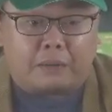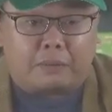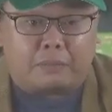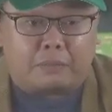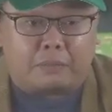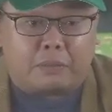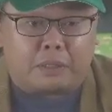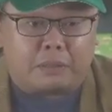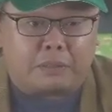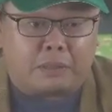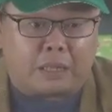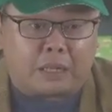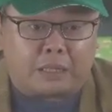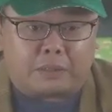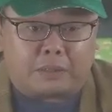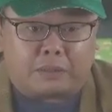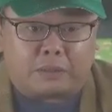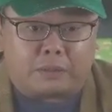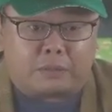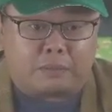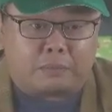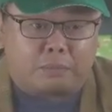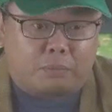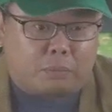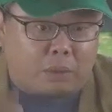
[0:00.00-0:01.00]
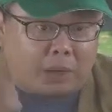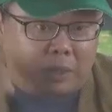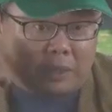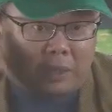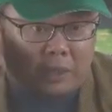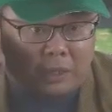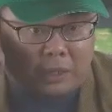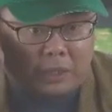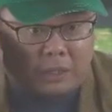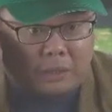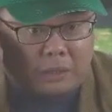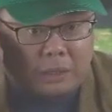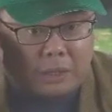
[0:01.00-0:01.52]
that's what
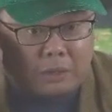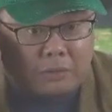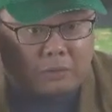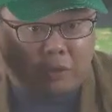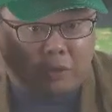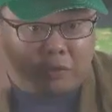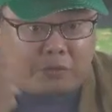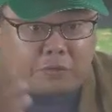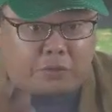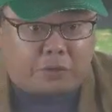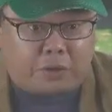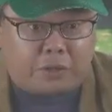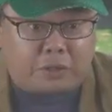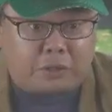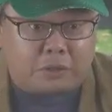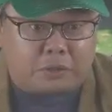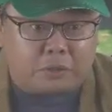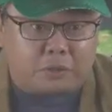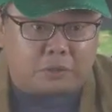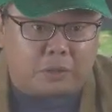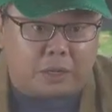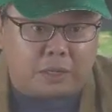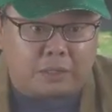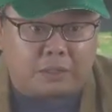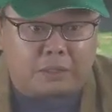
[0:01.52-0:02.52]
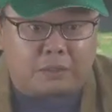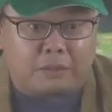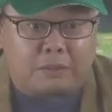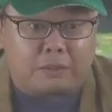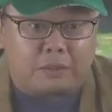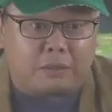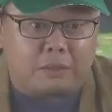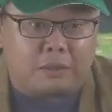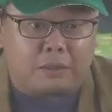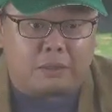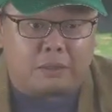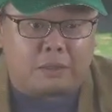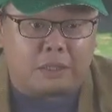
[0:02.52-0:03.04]
you're referring to, right? You
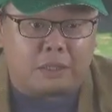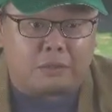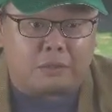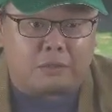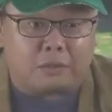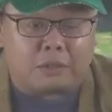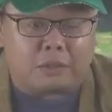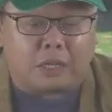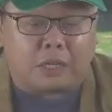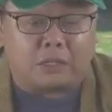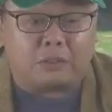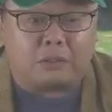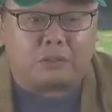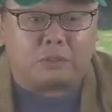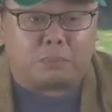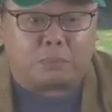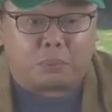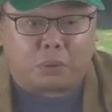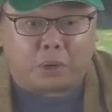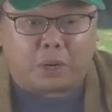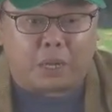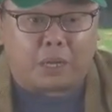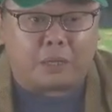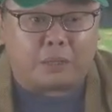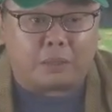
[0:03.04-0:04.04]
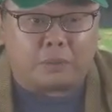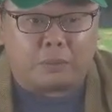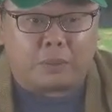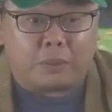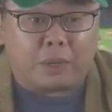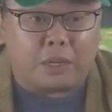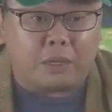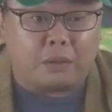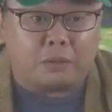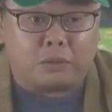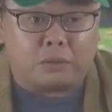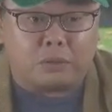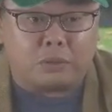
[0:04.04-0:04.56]
need to change your product, the way
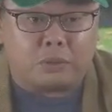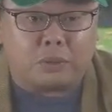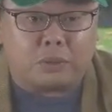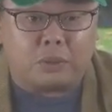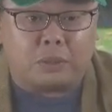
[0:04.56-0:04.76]
you do it,